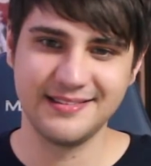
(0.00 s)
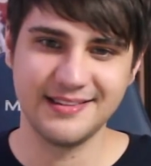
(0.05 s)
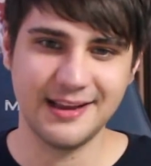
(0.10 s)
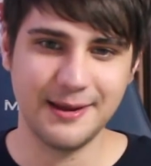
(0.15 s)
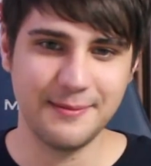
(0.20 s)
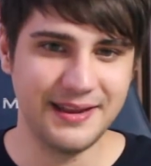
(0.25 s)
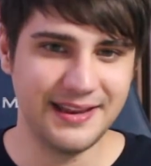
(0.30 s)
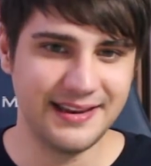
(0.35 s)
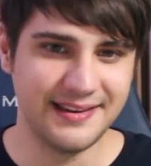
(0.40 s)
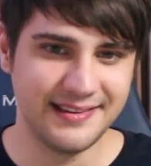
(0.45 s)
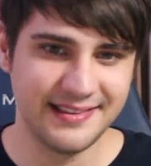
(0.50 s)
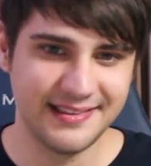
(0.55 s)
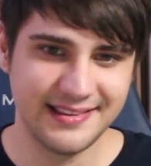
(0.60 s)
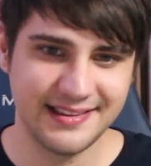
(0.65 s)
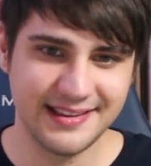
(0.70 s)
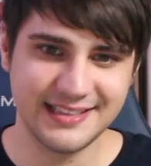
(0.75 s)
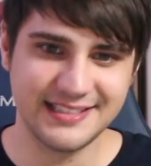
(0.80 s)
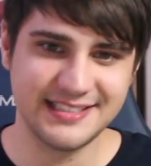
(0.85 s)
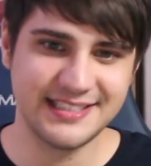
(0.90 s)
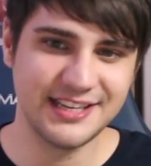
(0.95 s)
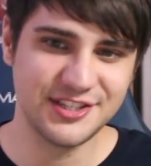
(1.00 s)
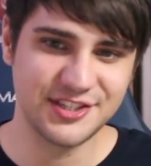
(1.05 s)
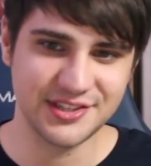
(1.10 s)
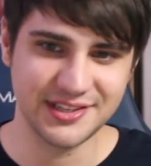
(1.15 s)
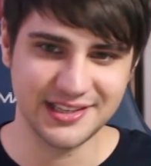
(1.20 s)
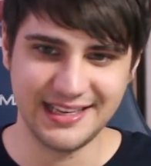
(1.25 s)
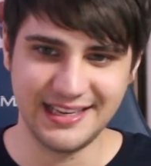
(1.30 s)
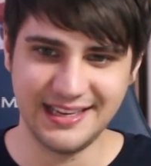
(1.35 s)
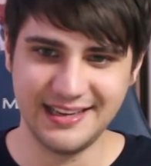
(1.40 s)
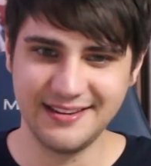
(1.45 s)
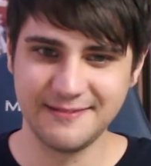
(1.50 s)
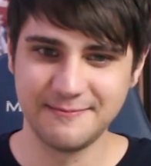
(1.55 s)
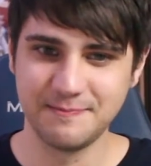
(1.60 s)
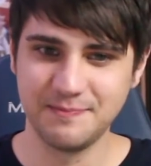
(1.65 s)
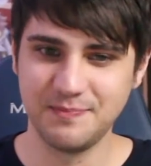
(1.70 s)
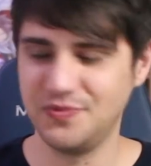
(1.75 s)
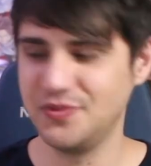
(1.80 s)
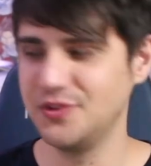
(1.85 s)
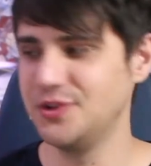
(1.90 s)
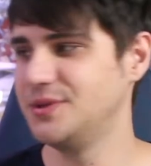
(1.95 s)
I mean, essentially,
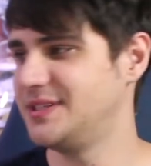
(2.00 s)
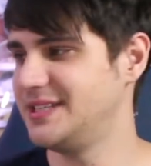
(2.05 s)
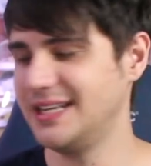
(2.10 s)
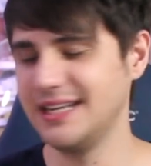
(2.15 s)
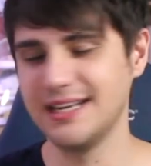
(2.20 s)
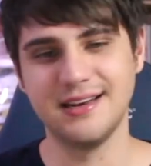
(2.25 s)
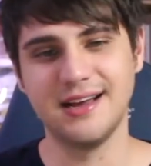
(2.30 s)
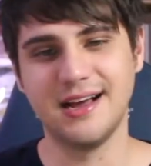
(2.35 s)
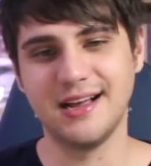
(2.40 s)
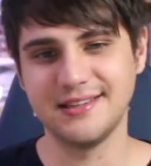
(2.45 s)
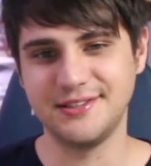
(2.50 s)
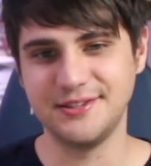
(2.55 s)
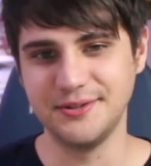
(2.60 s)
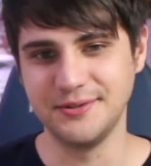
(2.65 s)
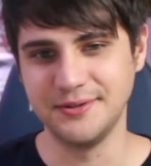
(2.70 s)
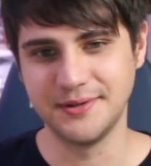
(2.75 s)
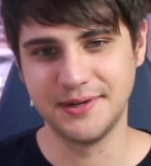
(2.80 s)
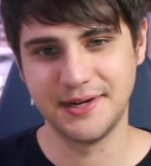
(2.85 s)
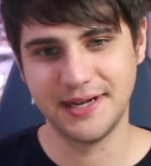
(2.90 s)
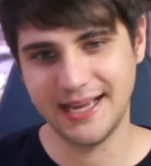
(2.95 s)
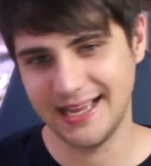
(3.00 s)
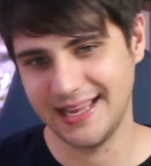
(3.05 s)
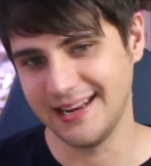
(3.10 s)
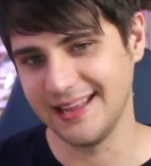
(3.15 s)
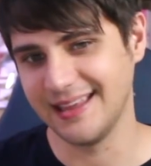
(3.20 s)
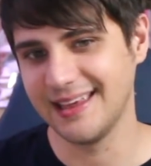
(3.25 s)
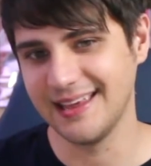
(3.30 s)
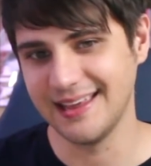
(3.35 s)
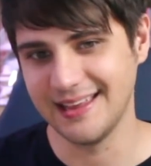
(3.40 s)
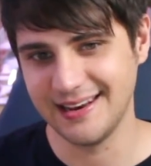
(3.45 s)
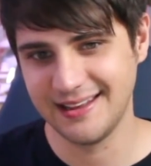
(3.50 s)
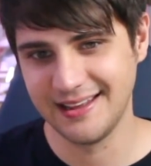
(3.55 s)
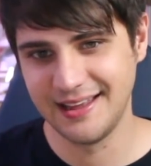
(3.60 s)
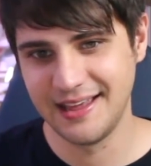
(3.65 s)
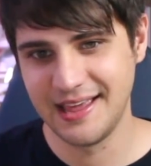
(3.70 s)
Lucy and Natsu had a kid.